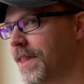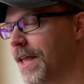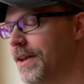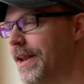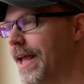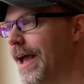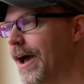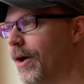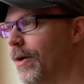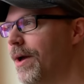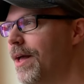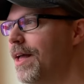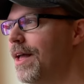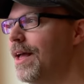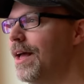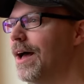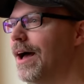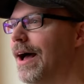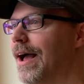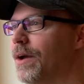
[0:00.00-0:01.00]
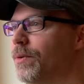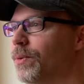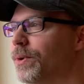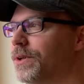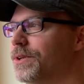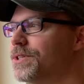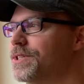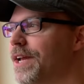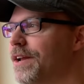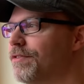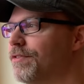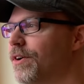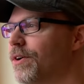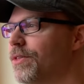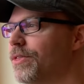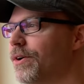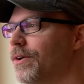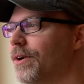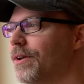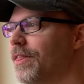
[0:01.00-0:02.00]
Now, I will say
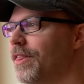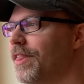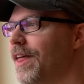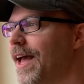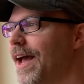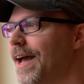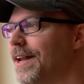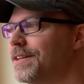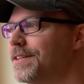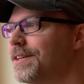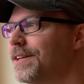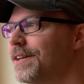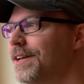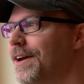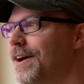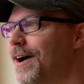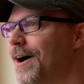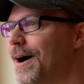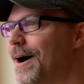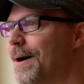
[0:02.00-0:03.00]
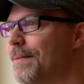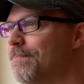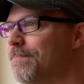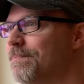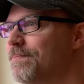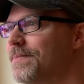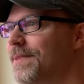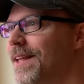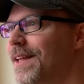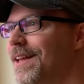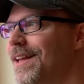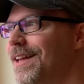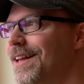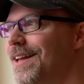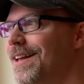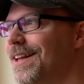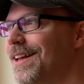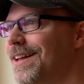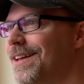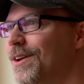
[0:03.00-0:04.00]
further that um,
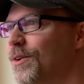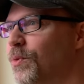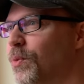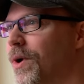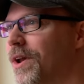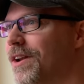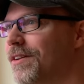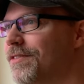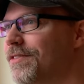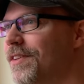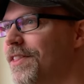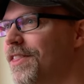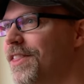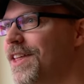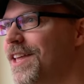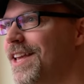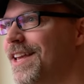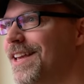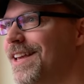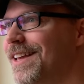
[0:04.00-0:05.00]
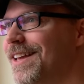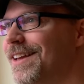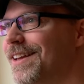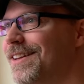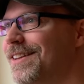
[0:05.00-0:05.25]
one of the